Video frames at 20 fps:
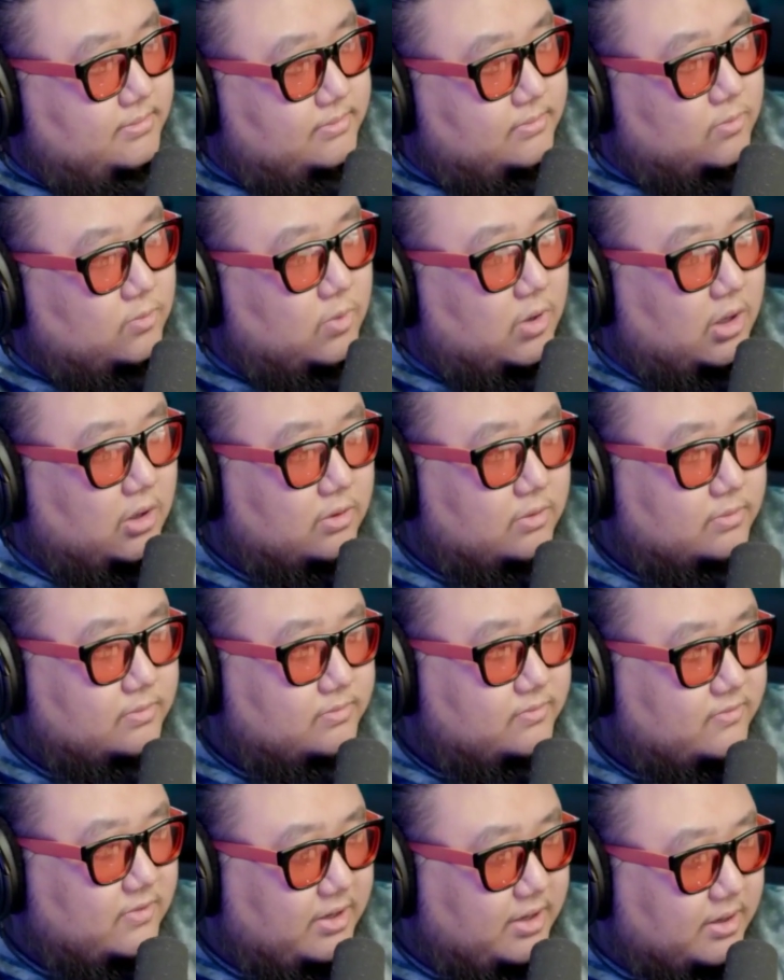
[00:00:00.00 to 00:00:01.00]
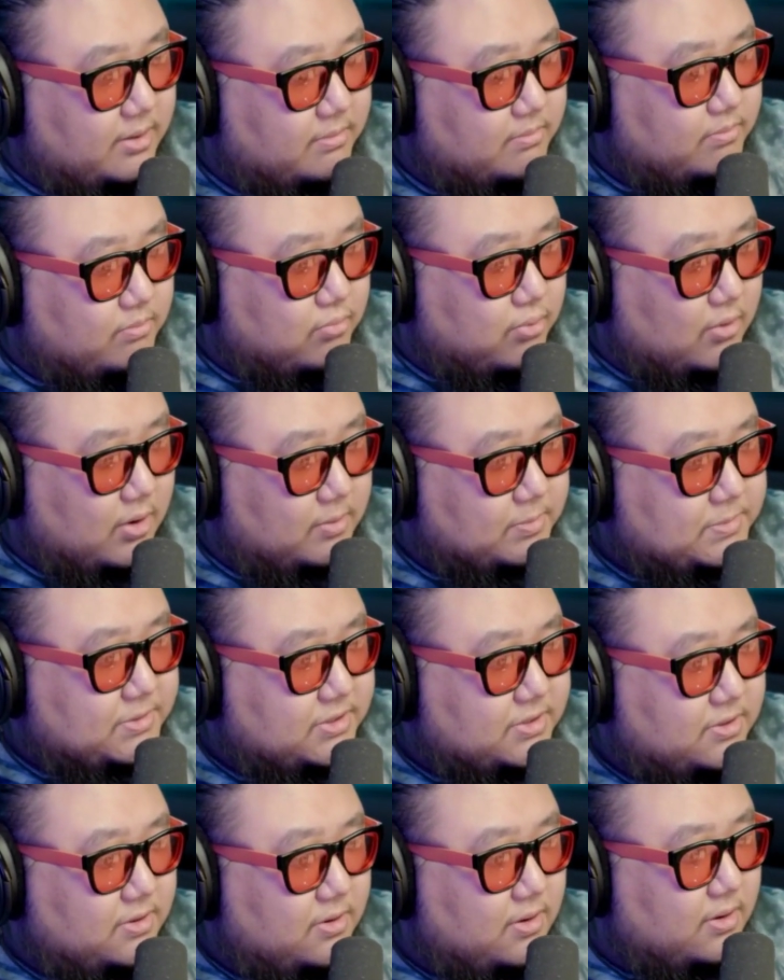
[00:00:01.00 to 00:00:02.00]
Whoa, very abrupt
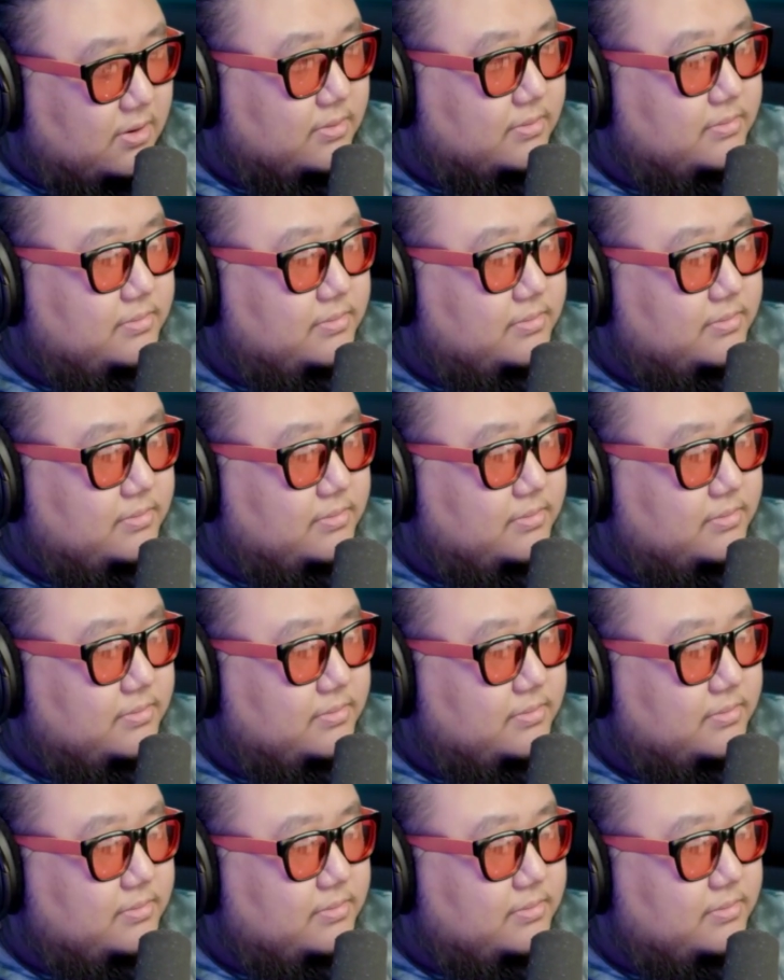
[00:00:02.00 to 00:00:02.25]
start.